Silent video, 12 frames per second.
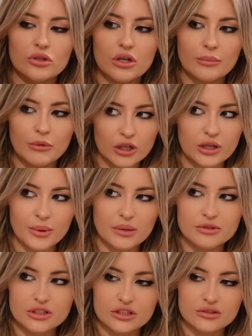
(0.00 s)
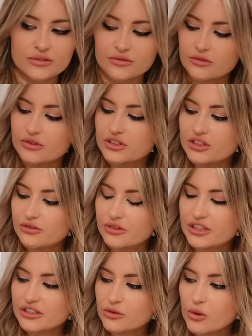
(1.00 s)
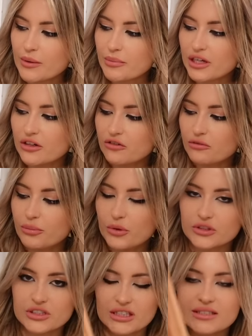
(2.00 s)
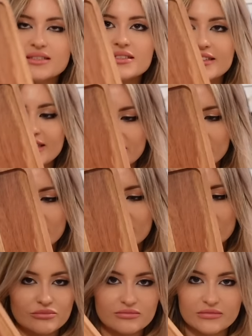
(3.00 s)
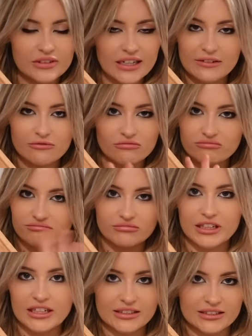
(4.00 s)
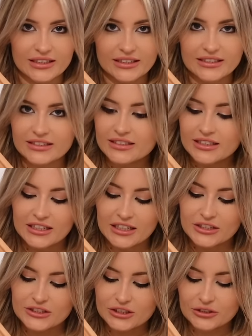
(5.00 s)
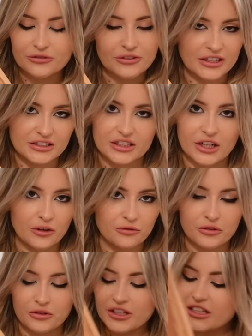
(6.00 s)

I'm not going to be able to use it for because I don't think it's quite big enough, but I still, like, really excited to find a home for it